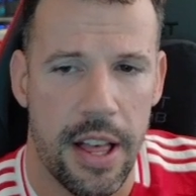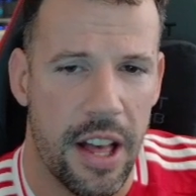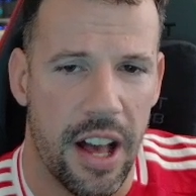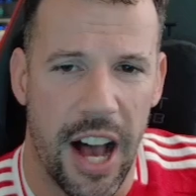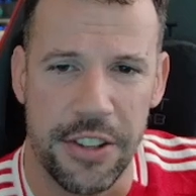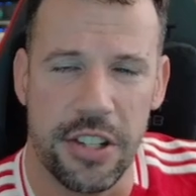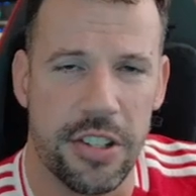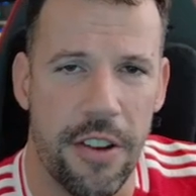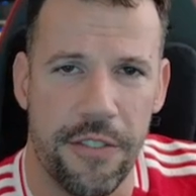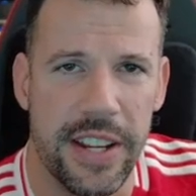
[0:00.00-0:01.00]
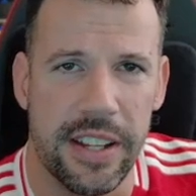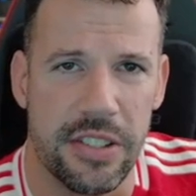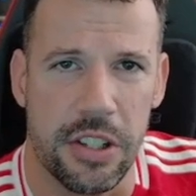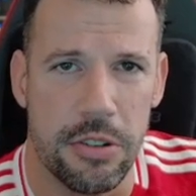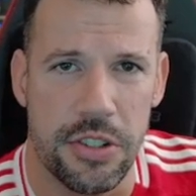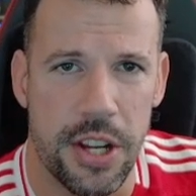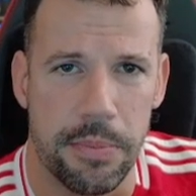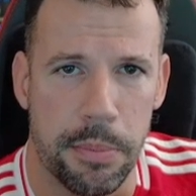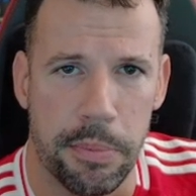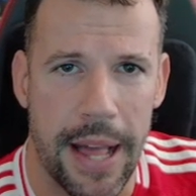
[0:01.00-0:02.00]
I just don't think it's a good chip
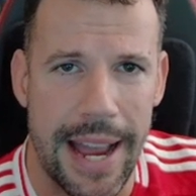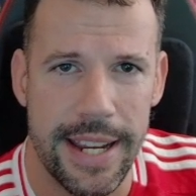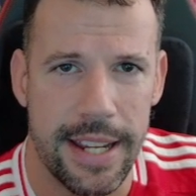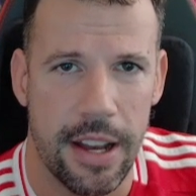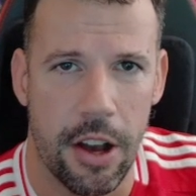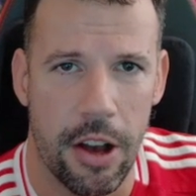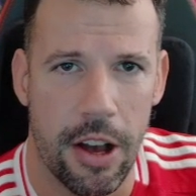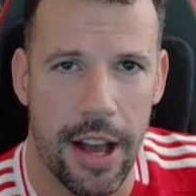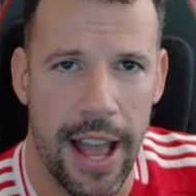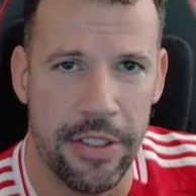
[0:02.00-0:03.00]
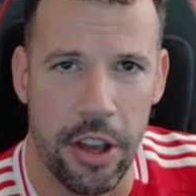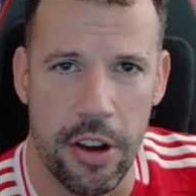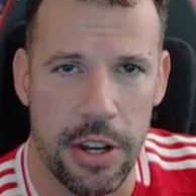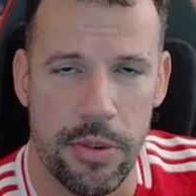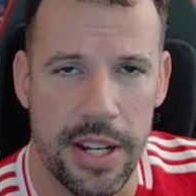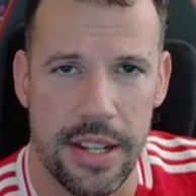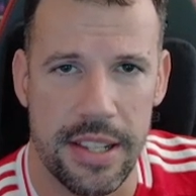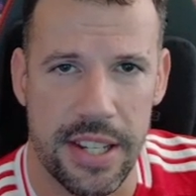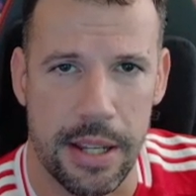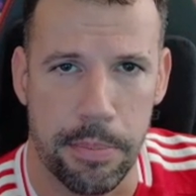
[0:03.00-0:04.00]
to play. And the only
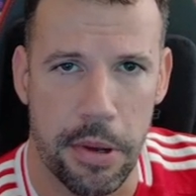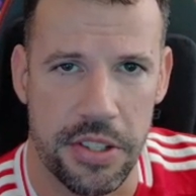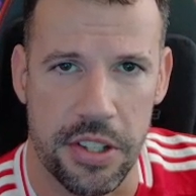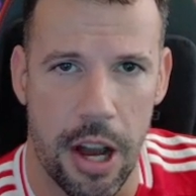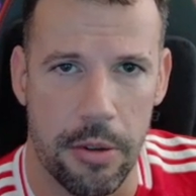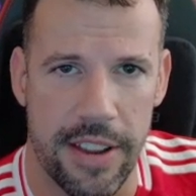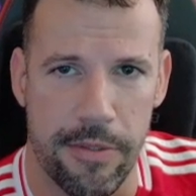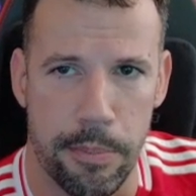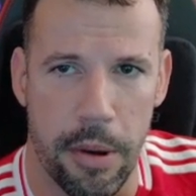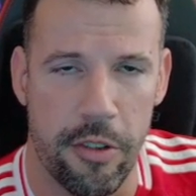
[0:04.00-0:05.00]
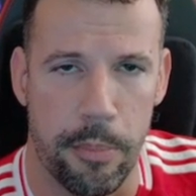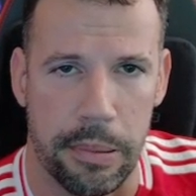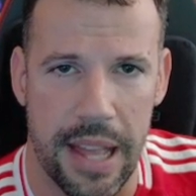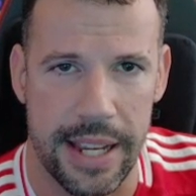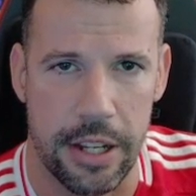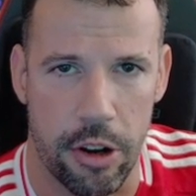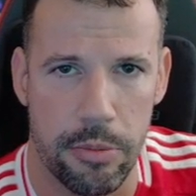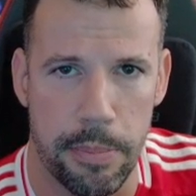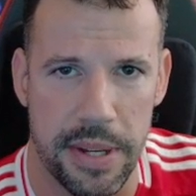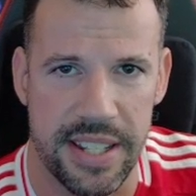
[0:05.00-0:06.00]
realistic person I would even bother playing it on
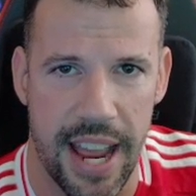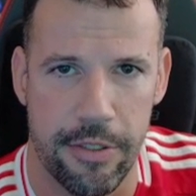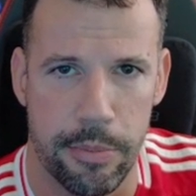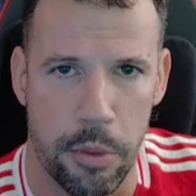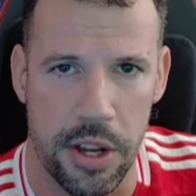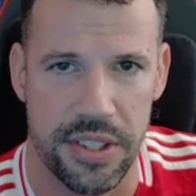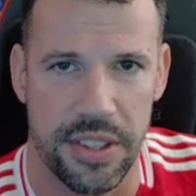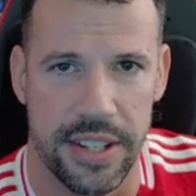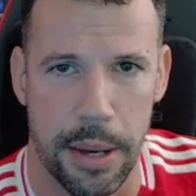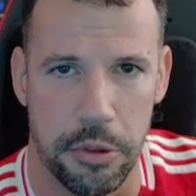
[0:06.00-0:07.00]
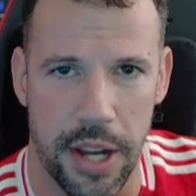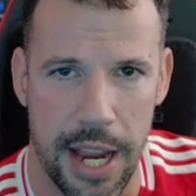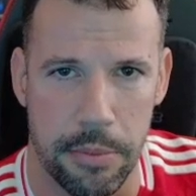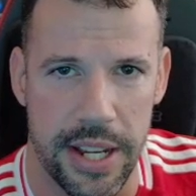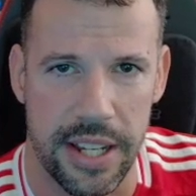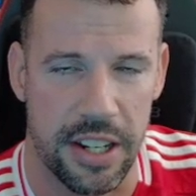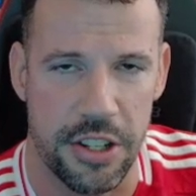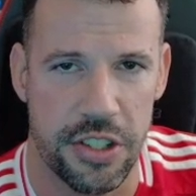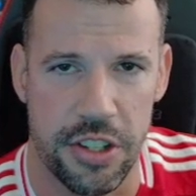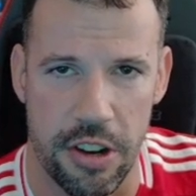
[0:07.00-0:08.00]
would be David Moyes in the double game week. And I
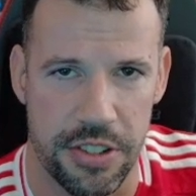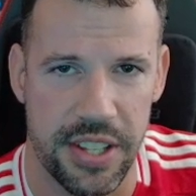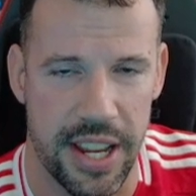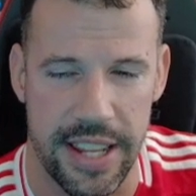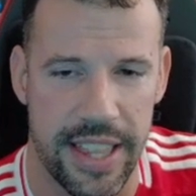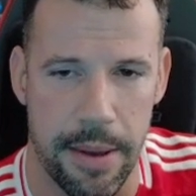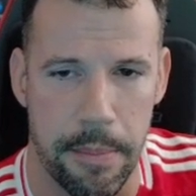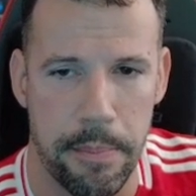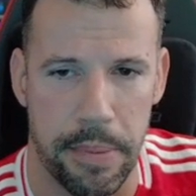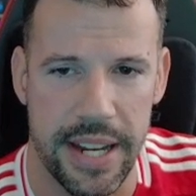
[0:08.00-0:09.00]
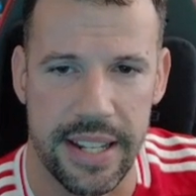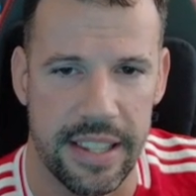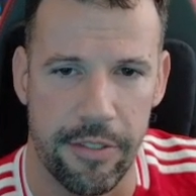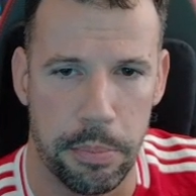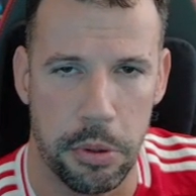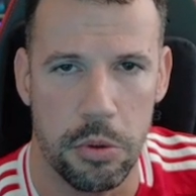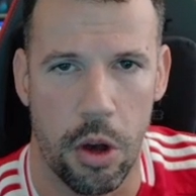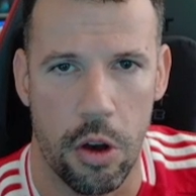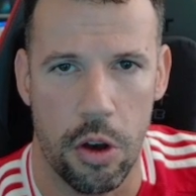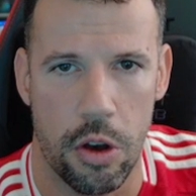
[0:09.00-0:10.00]
just don't see them beating Liverpool,
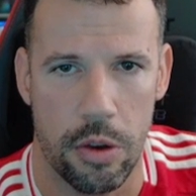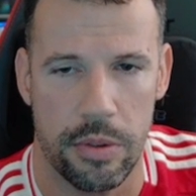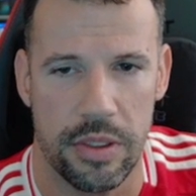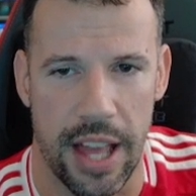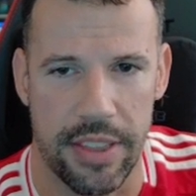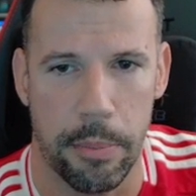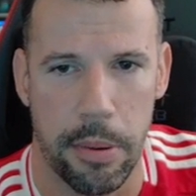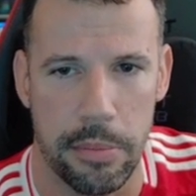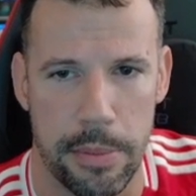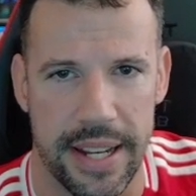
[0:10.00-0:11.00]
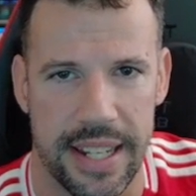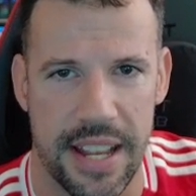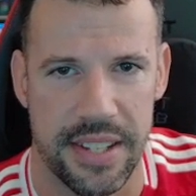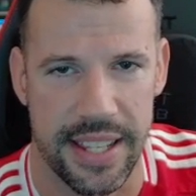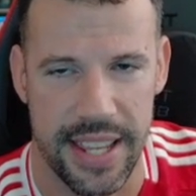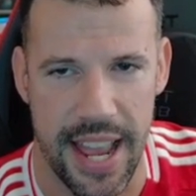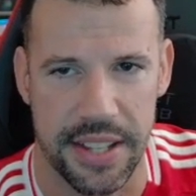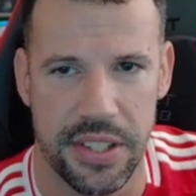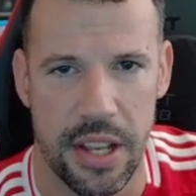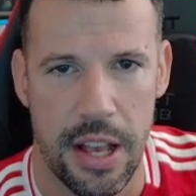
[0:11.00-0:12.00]
or like, they'll probably beat Leicester,
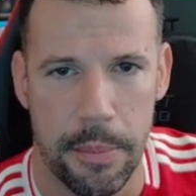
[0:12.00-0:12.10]
yes, but